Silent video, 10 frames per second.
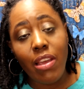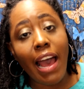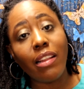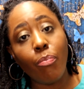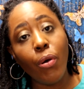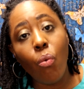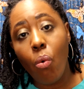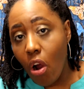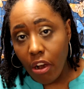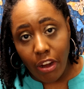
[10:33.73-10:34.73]
you have to put
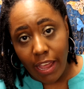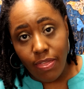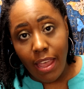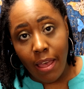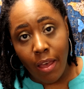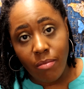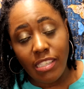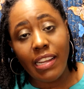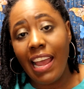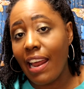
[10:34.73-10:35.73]
water in them
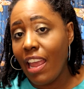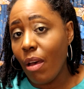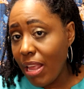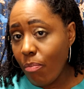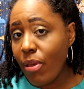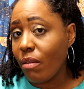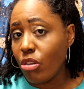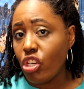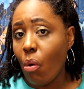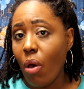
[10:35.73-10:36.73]
to kind of help that
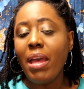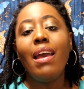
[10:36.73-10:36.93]
pigment show up.